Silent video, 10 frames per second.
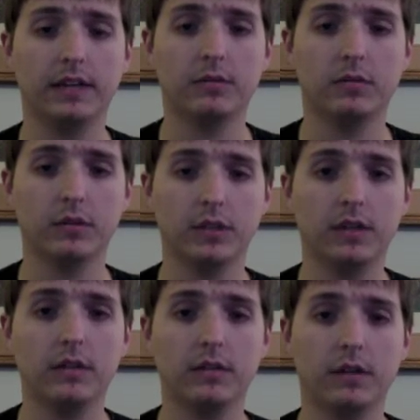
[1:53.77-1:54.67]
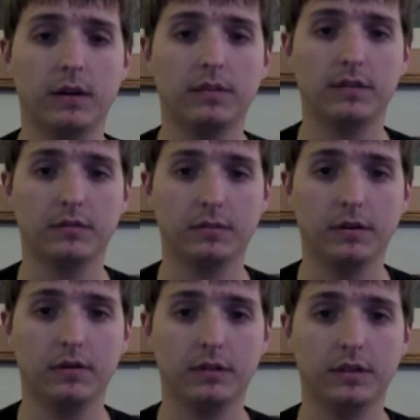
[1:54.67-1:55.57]
towards another object or
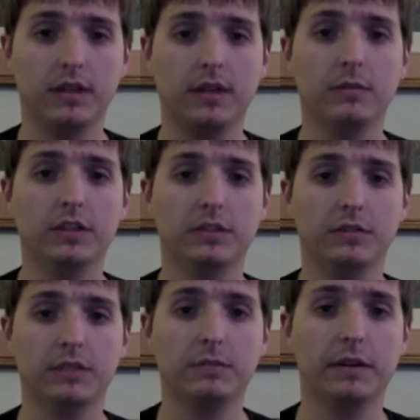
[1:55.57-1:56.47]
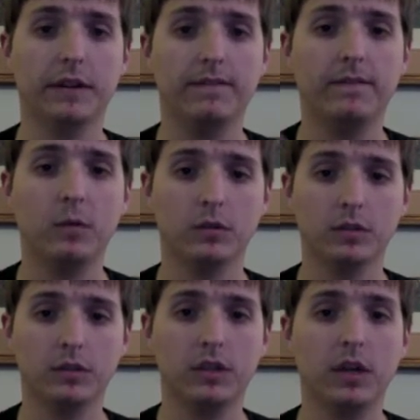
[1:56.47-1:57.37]
person in which to expel that force.